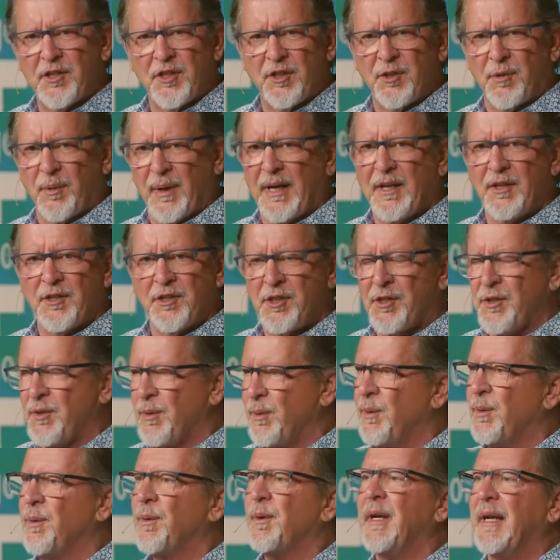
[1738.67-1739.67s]
strange
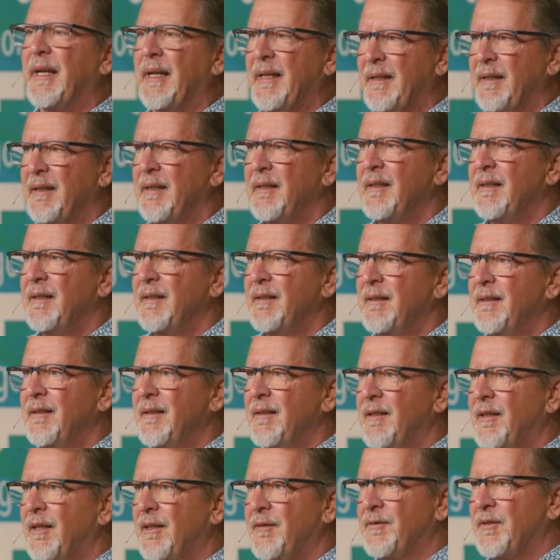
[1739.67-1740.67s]
story
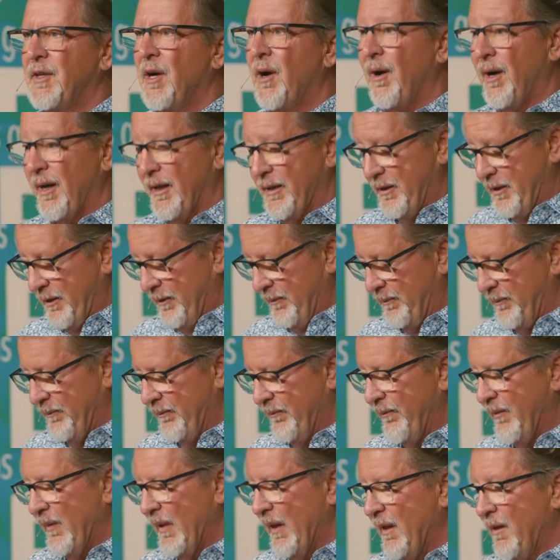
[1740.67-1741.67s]
of God,
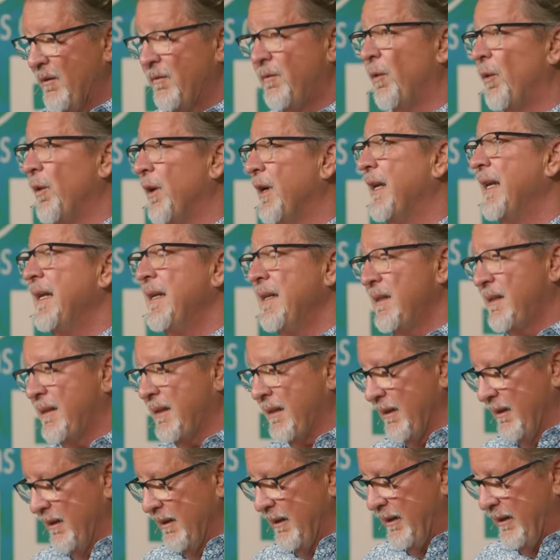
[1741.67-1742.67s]
for it is
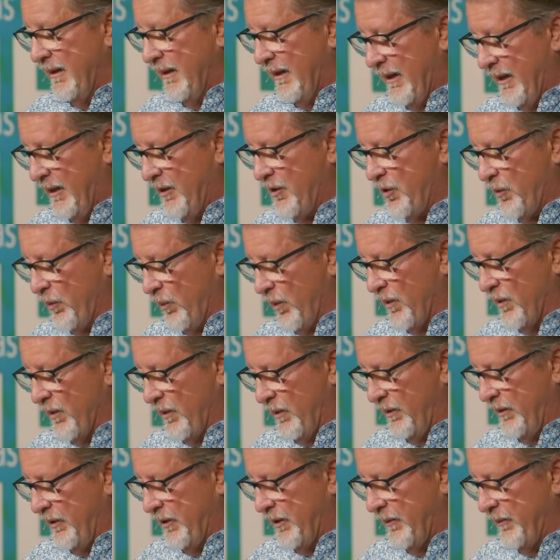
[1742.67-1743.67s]
his
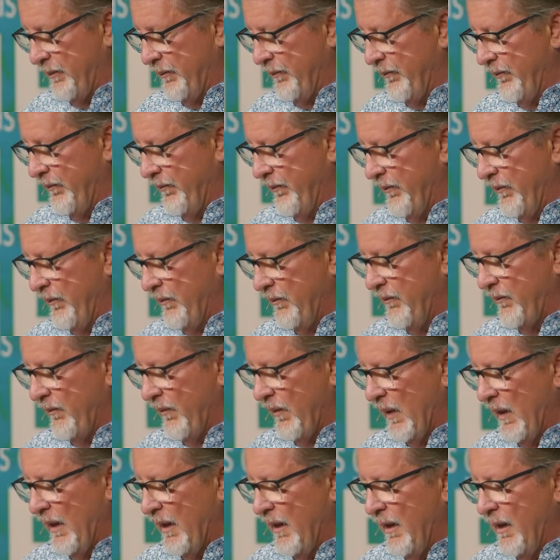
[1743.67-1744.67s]
world.
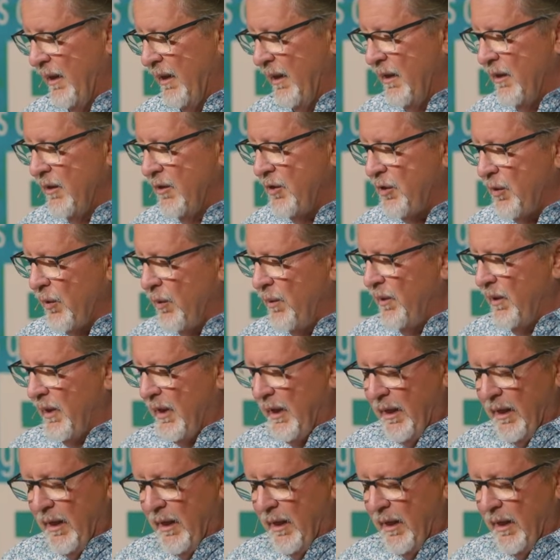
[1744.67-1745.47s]
So